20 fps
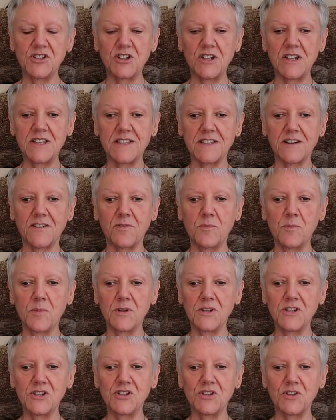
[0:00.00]
jeans off and
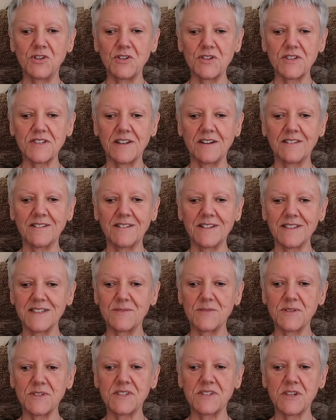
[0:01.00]
put his shorts on because
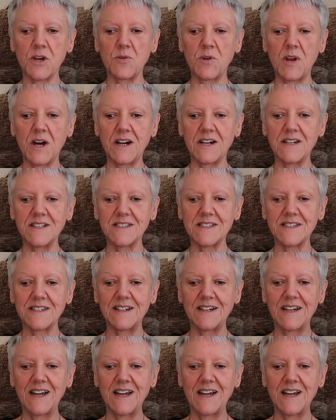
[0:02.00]
it was so nice.